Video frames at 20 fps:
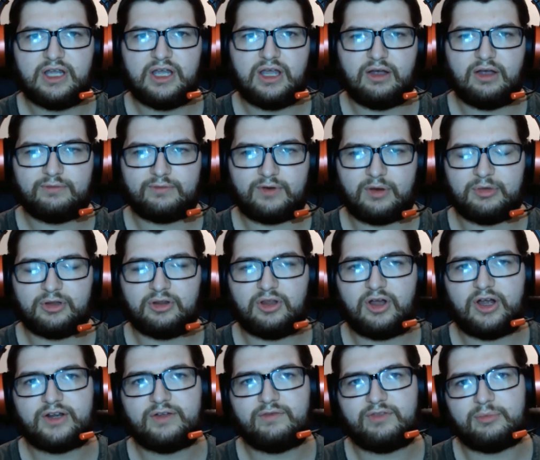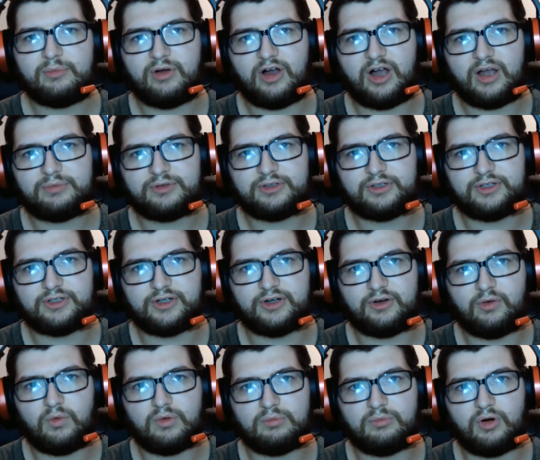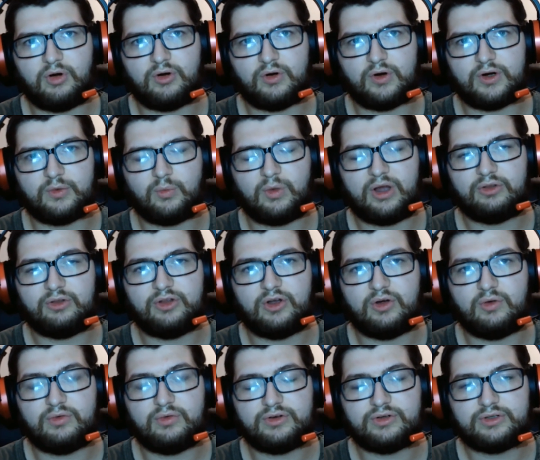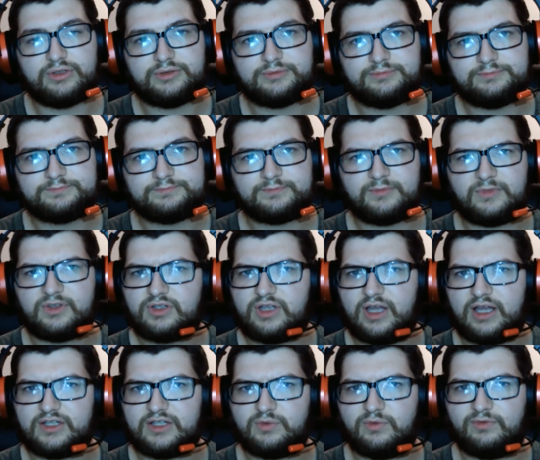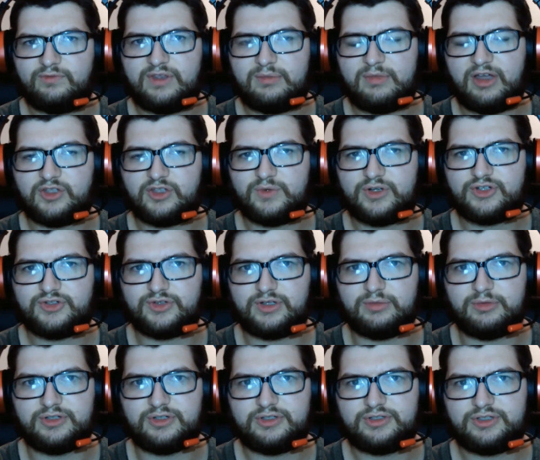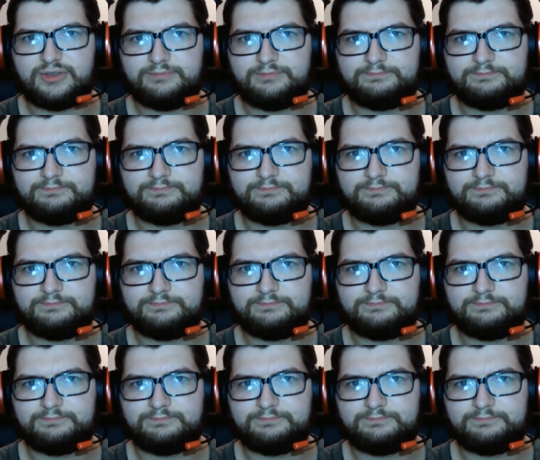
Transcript: from a lot of the popular or more well-known female Twitch streamers.